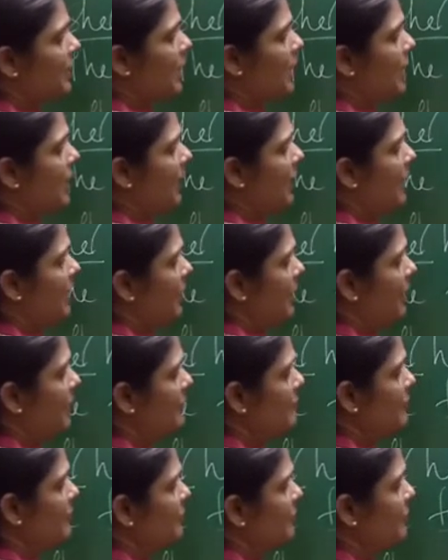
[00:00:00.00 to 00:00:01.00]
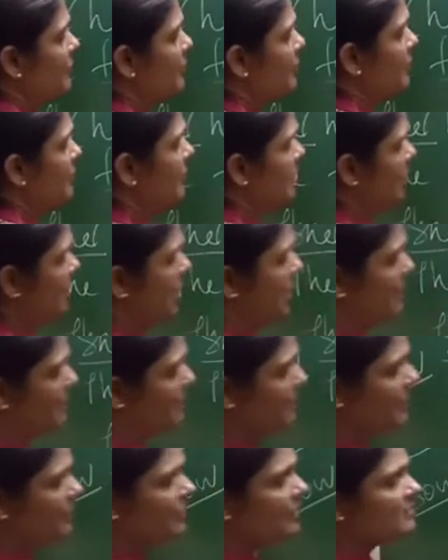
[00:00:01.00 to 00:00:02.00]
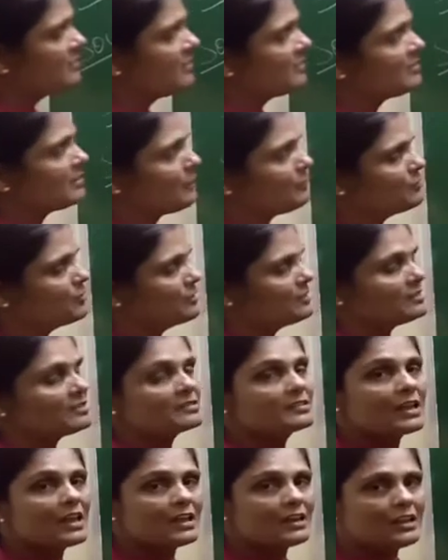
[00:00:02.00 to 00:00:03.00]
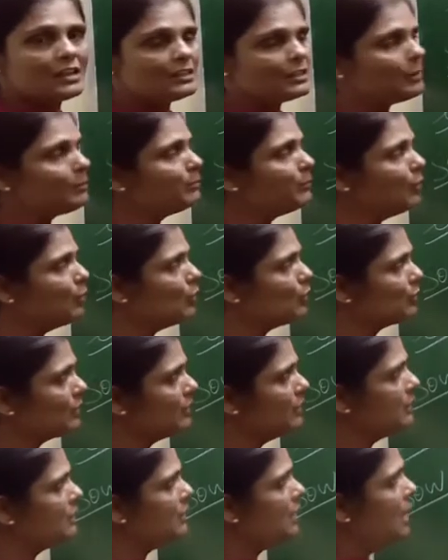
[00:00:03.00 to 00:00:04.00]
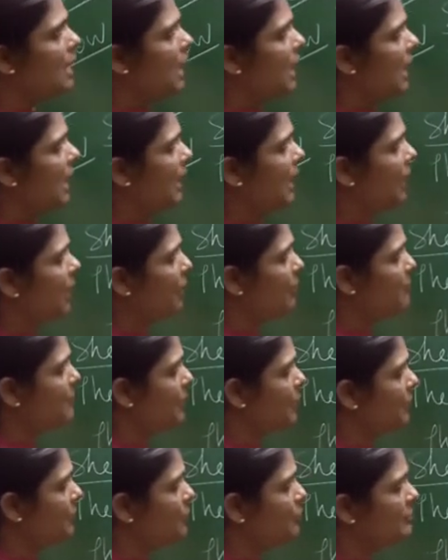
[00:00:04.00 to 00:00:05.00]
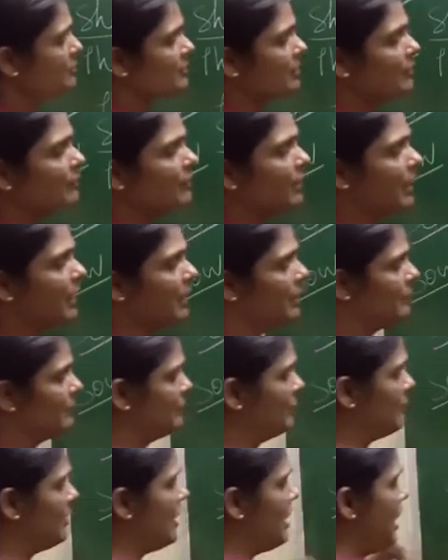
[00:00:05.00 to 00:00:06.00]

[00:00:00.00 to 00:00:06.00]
have, because the subject is there in the plural, I have made use of have.